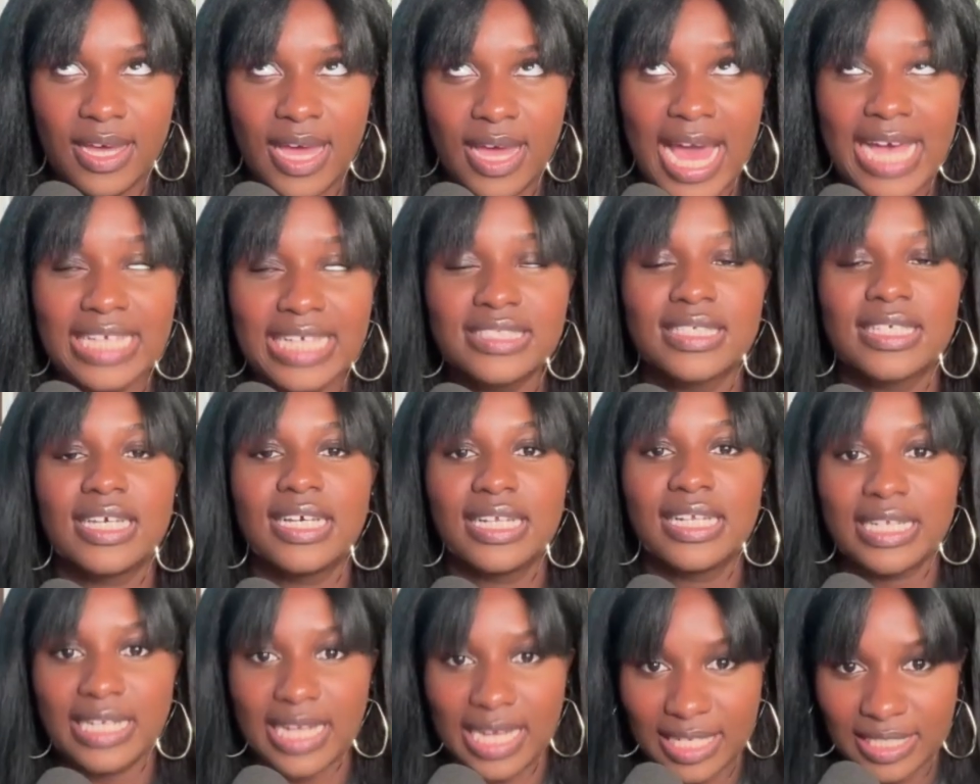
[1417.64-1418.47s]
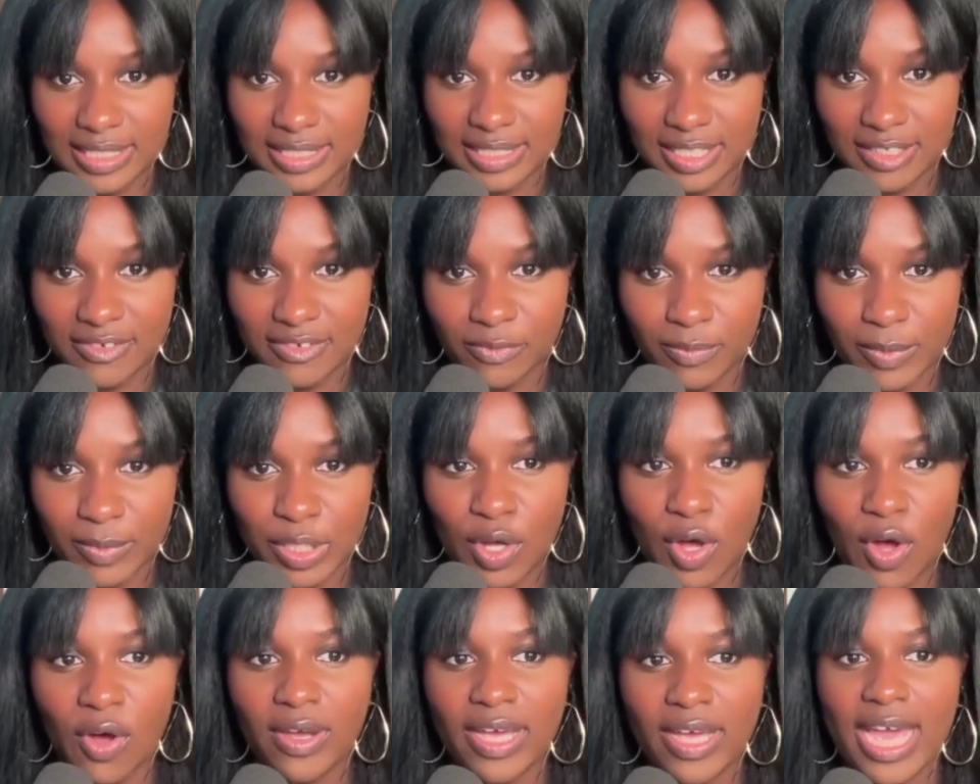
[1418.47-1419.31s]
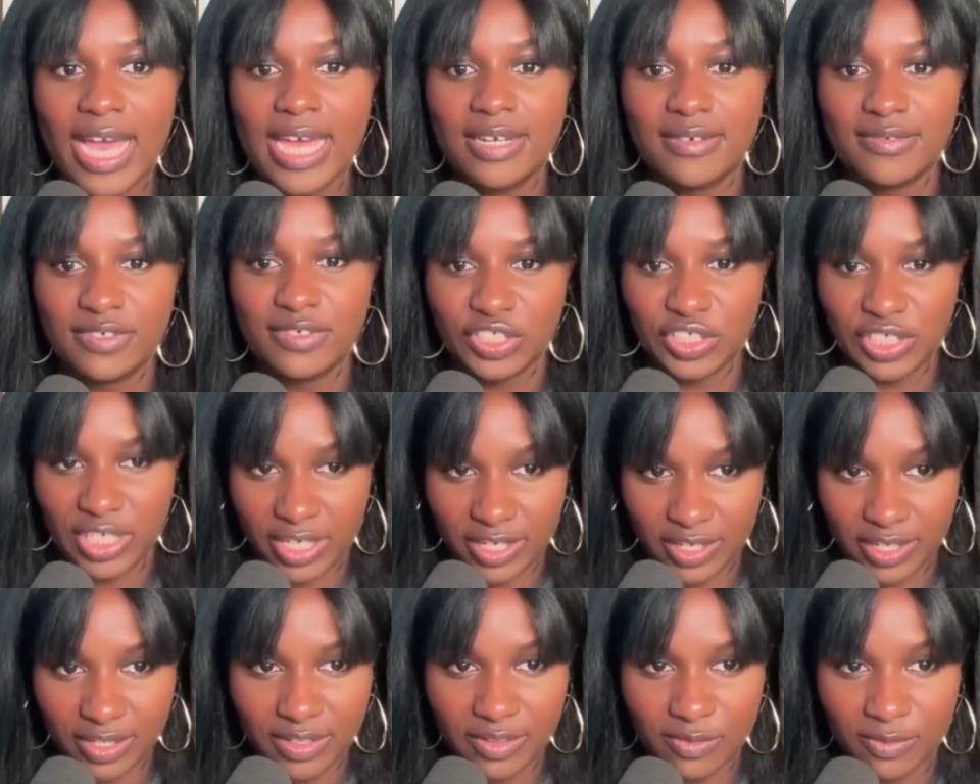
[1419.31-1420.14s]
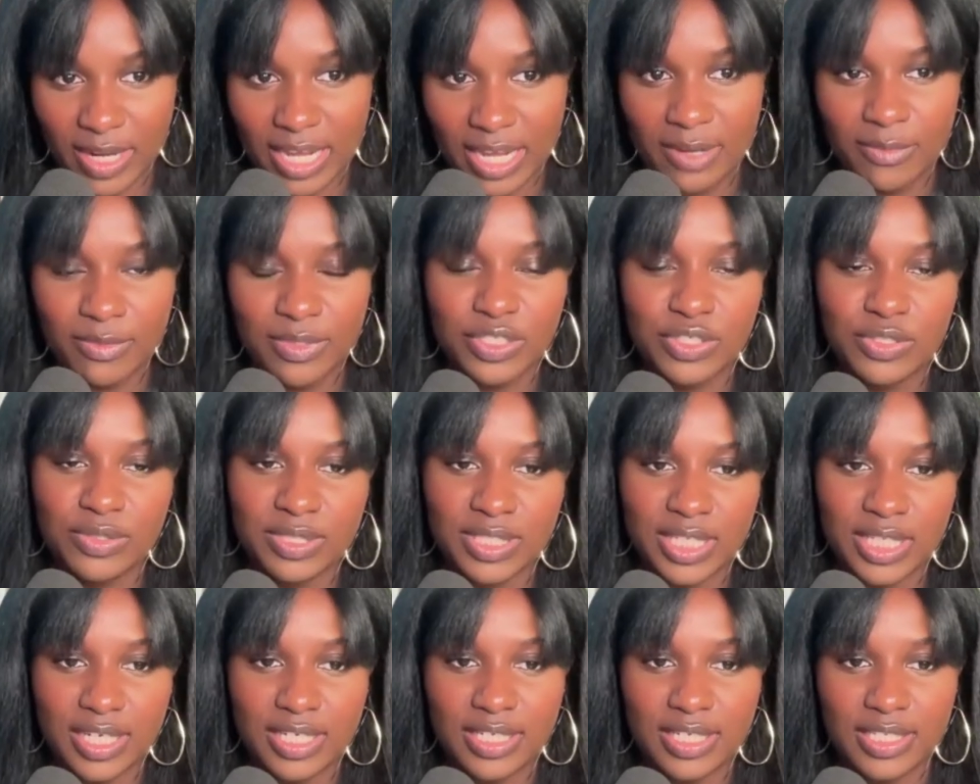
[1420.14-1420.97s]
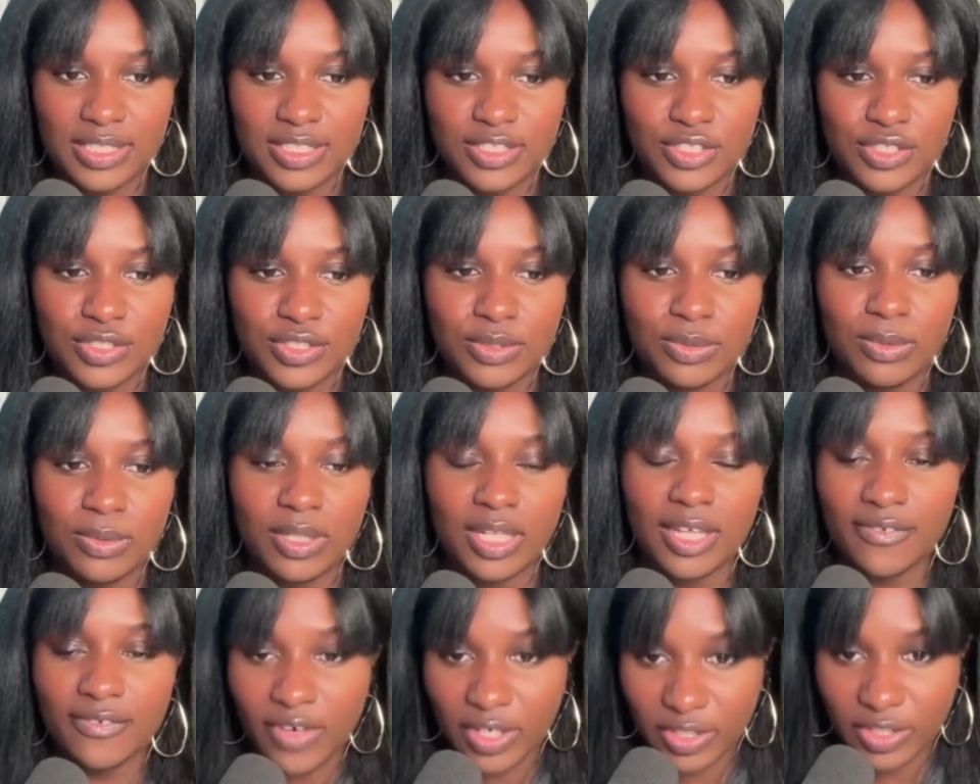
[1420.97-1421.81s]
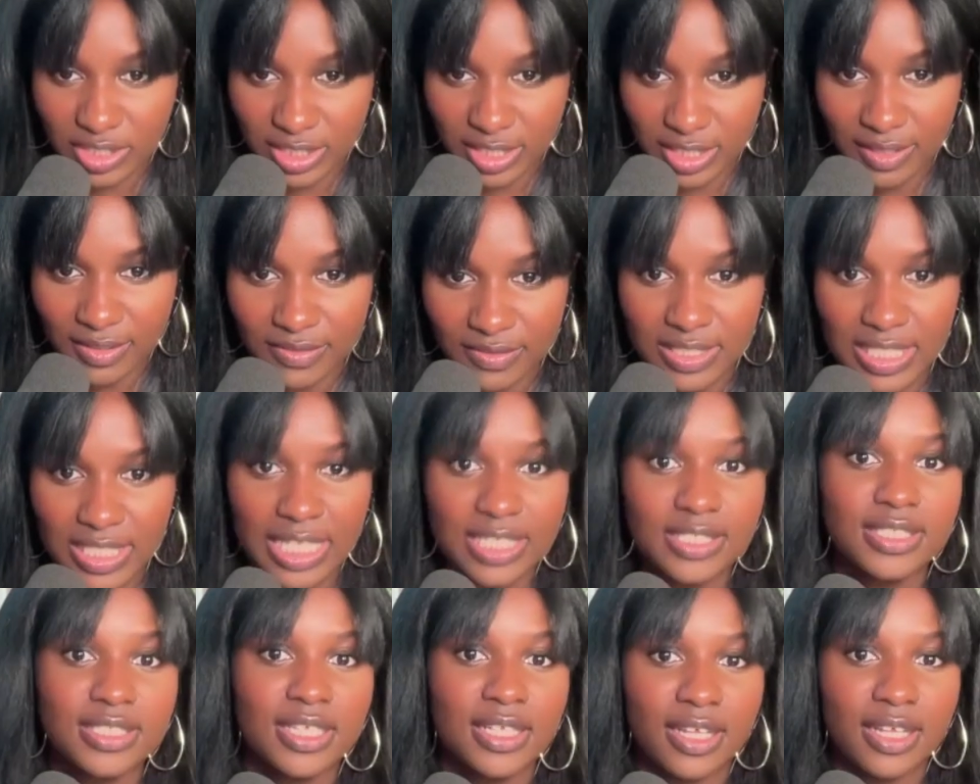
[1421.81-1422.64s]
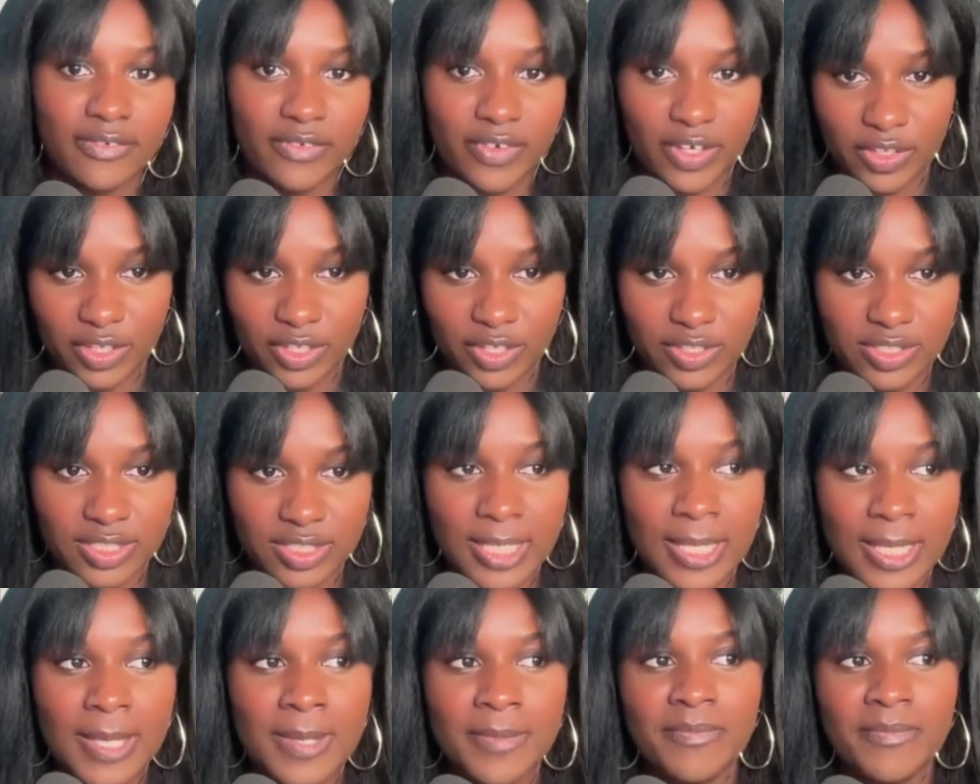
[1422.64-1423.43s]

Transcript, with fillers: as a collective, we all kind of share, right? Which you said is to love ourselves and to love others.